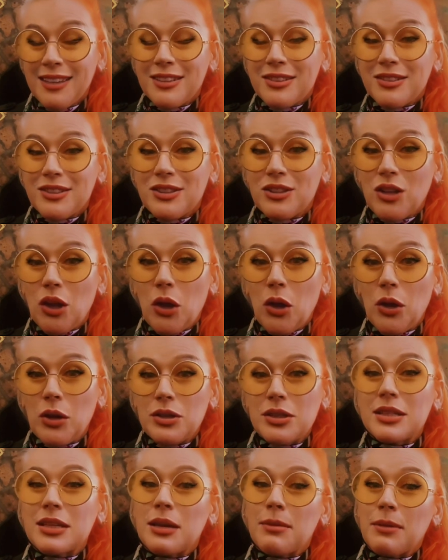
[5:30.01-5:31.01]
So
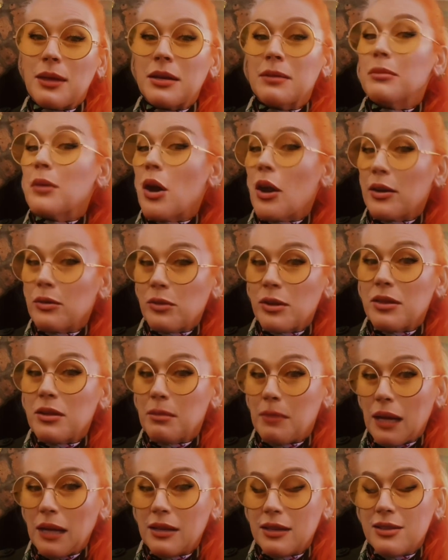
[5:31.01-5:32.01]
just keep that in mind with the
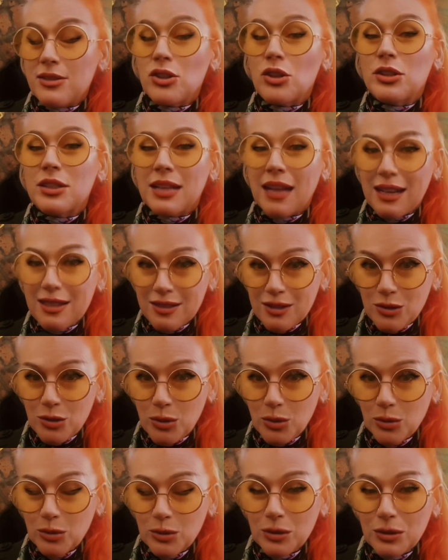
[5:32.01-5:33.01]
balance. Use it as a
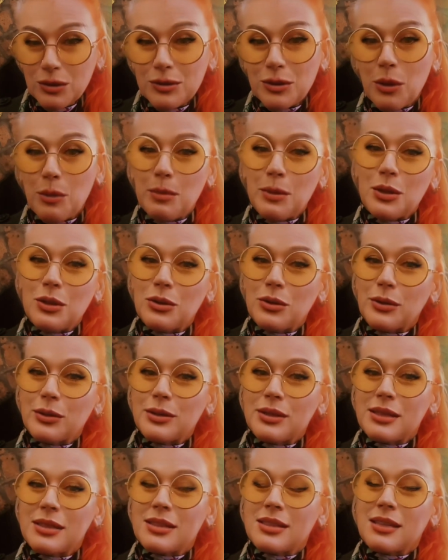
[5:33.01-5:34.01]
tool, don't be
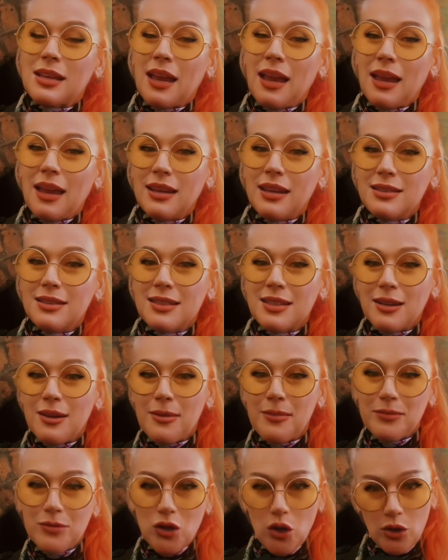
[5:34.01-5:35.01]
used, and
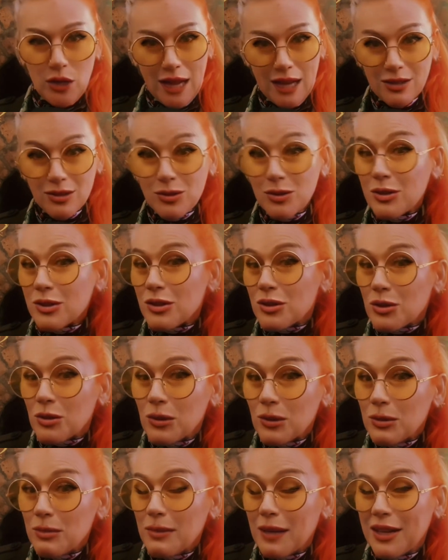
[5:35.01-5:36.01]
um, don't outsource
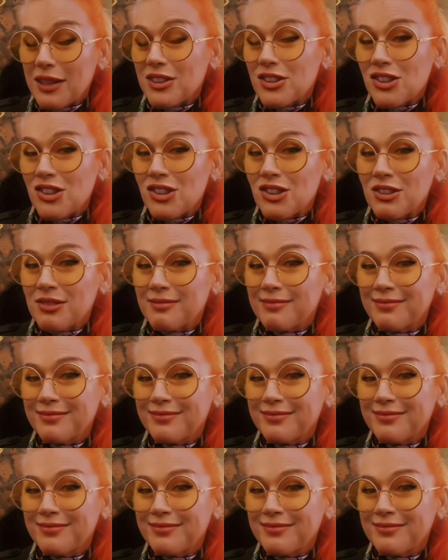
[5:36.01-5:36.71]
too much